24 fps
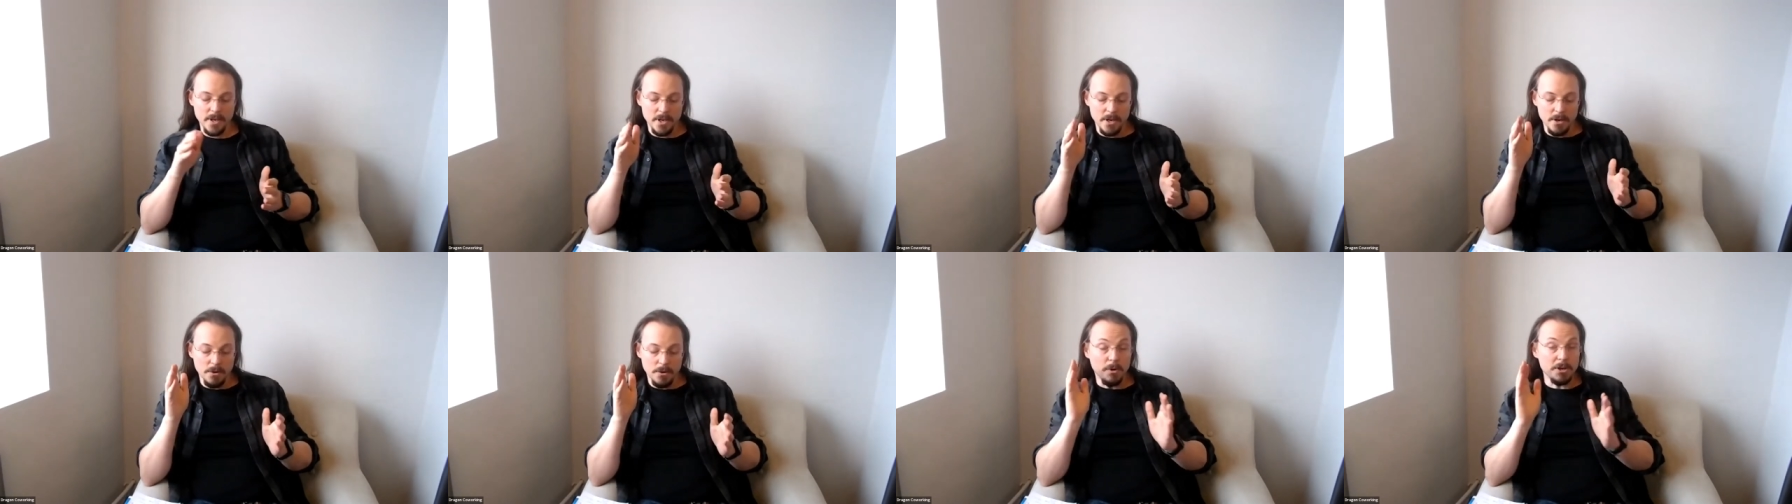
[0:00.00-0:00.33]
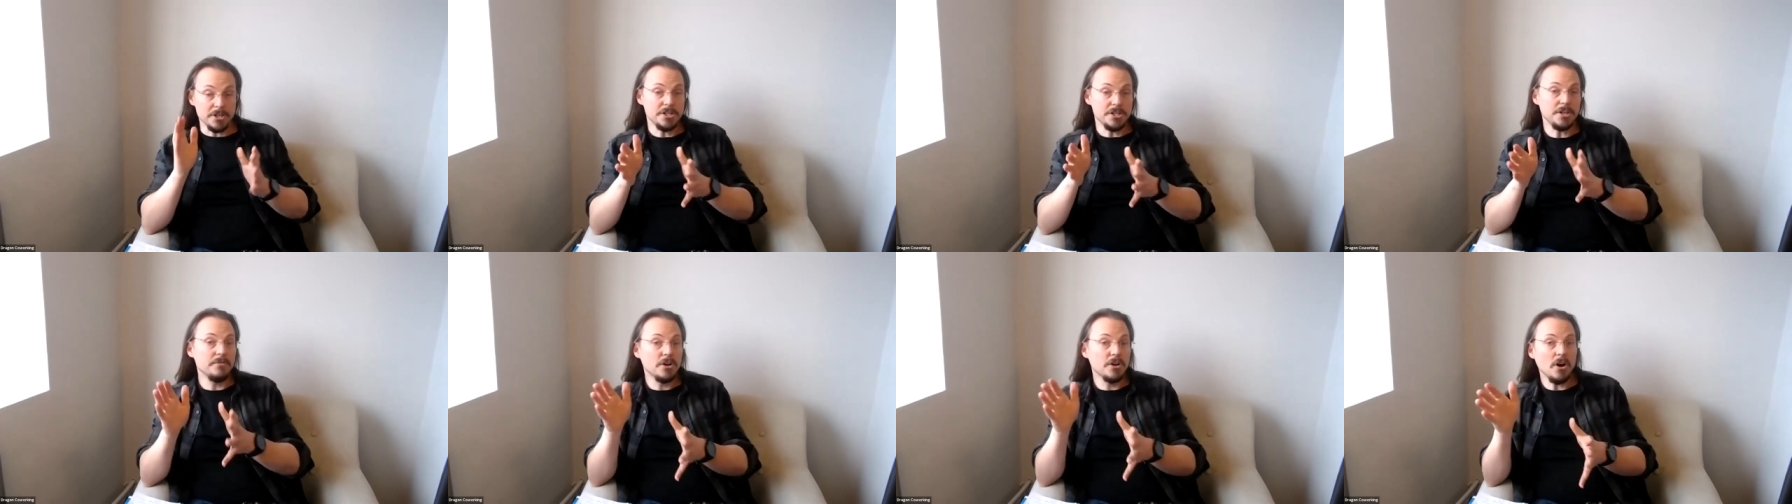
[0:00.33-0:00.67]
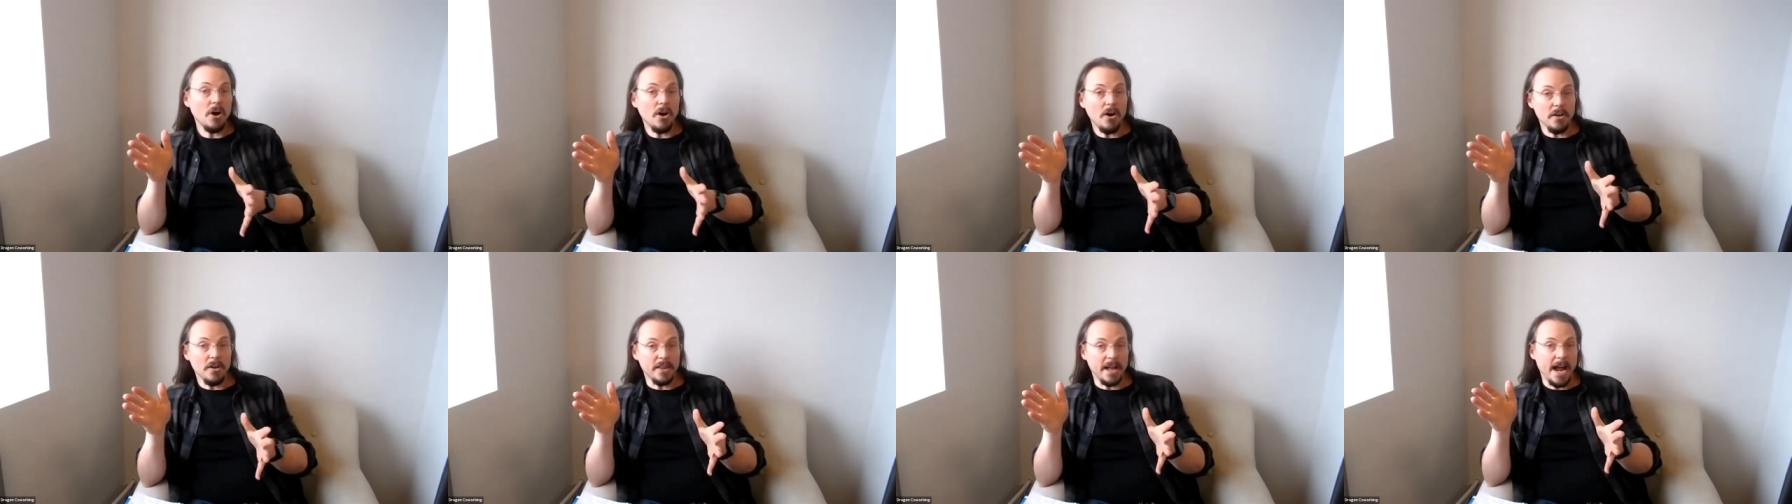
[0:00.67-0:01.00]
Once you've
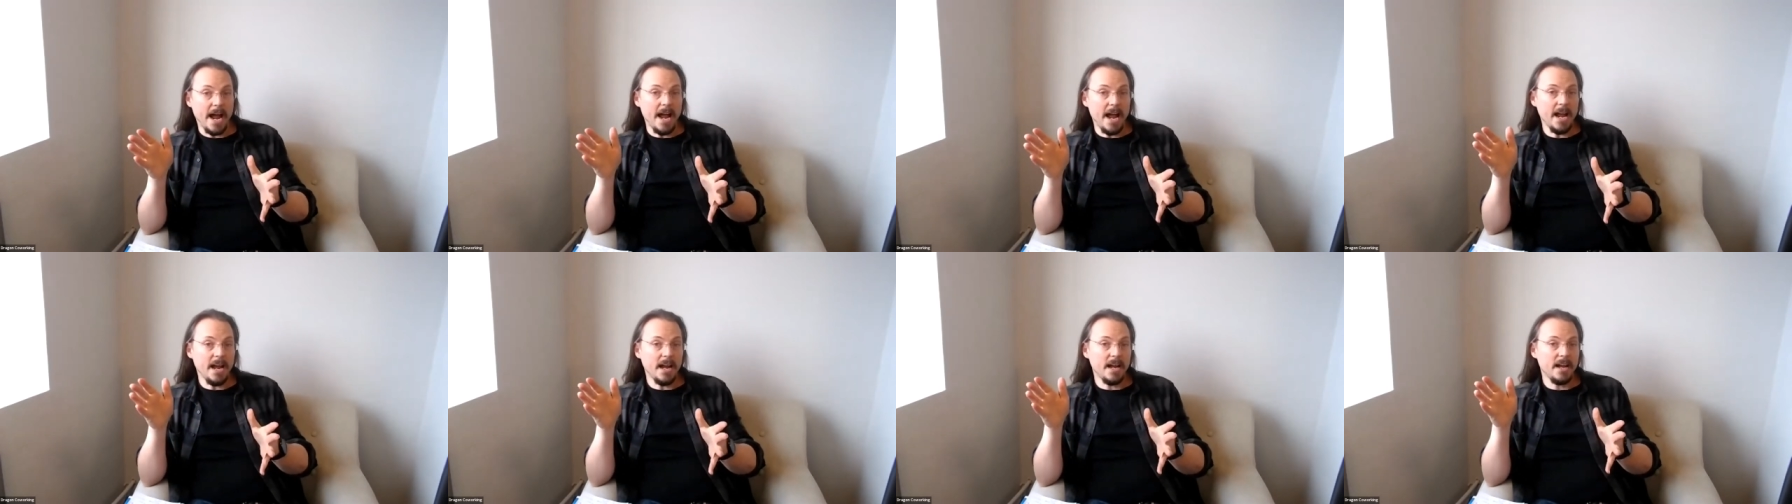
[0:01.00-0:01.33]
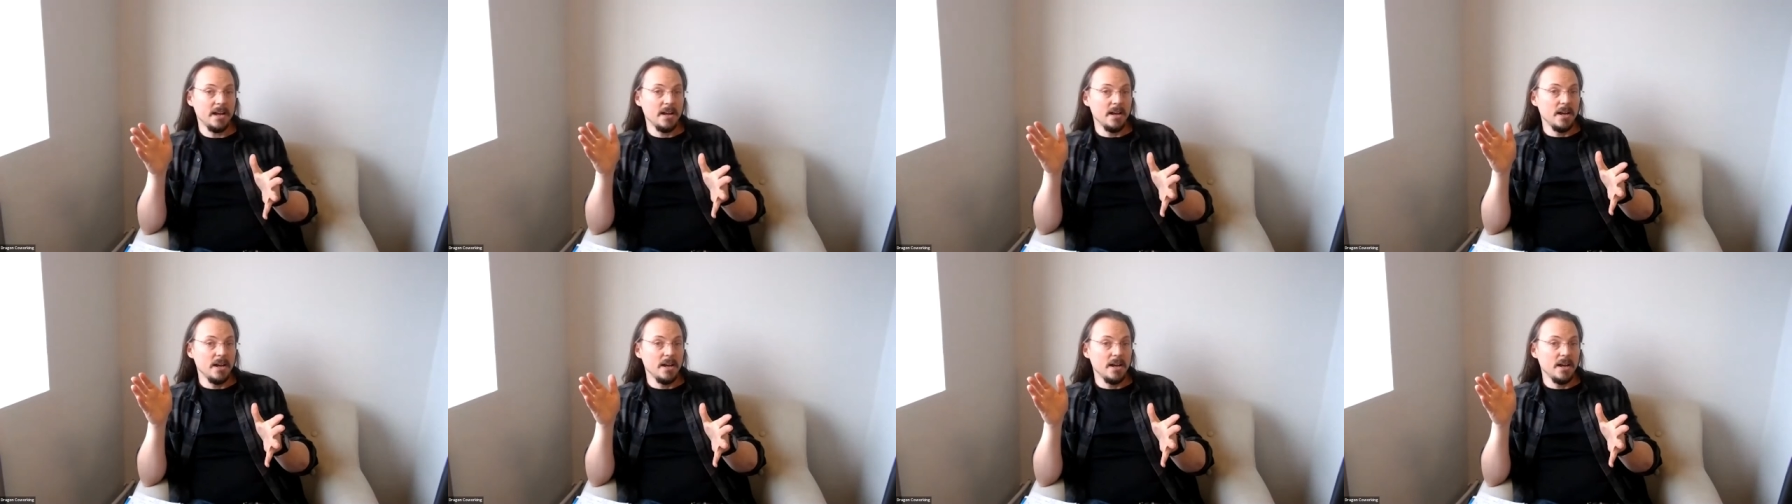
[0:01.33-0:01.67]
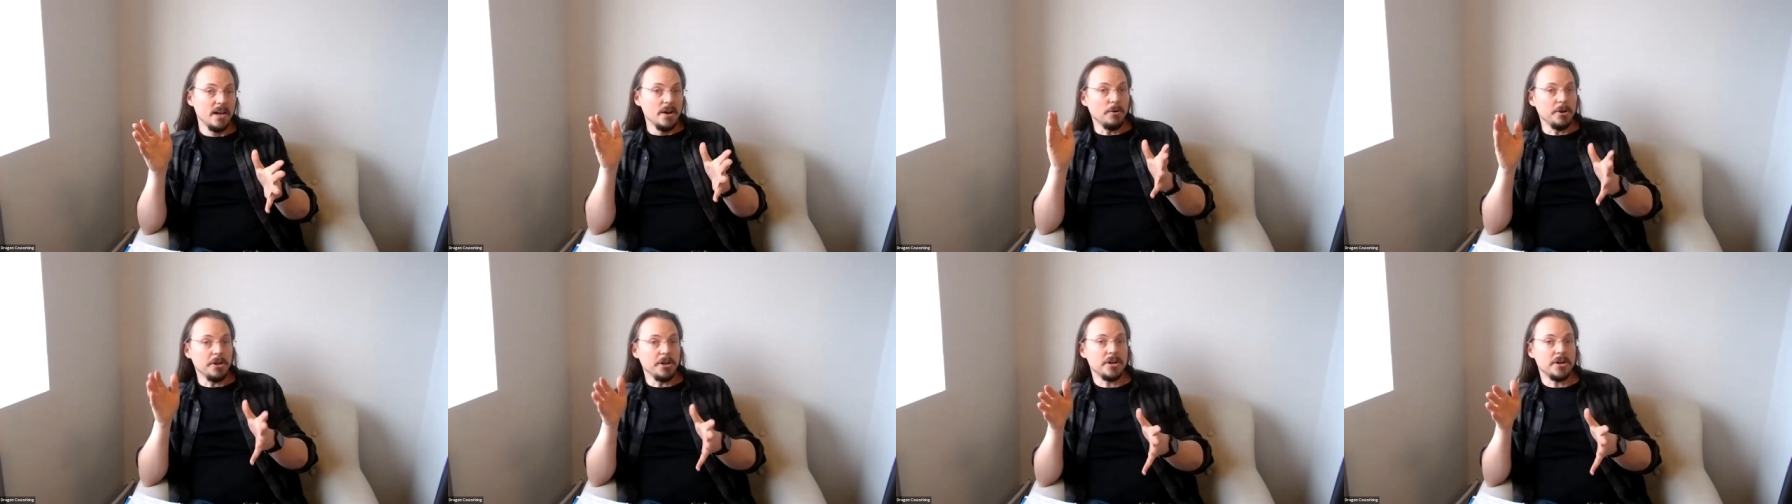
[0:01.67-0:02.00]
got that,
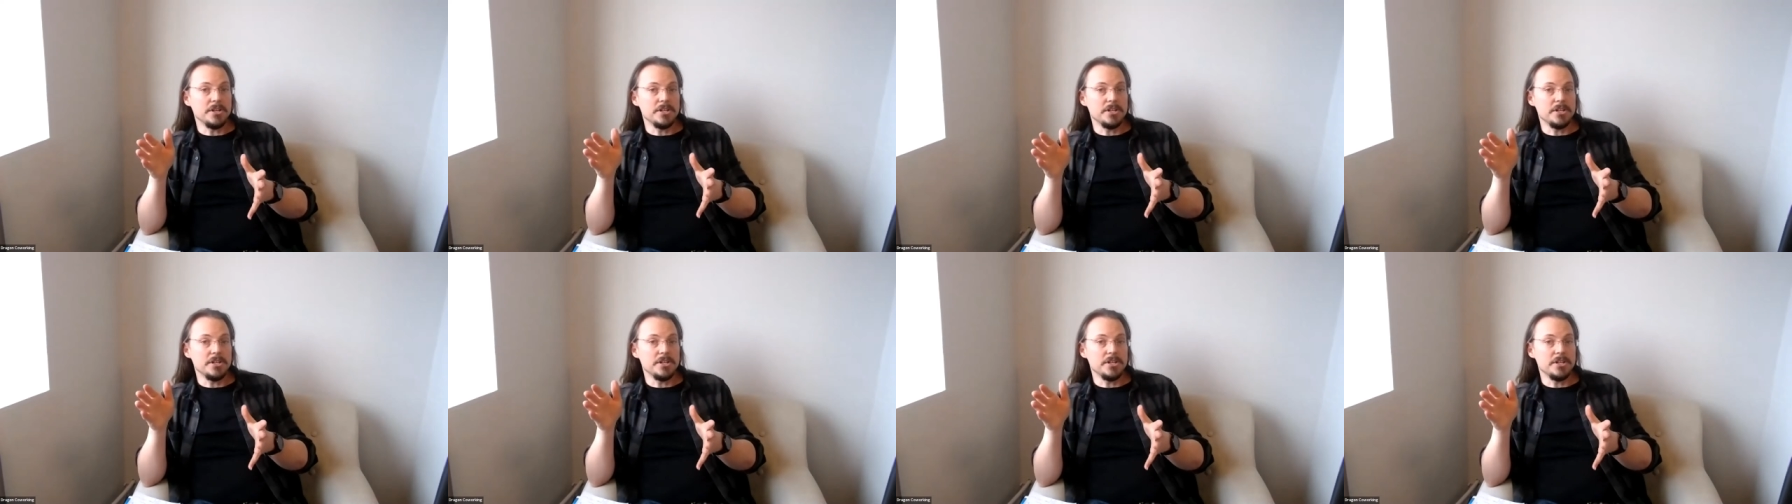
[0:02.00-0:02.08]
what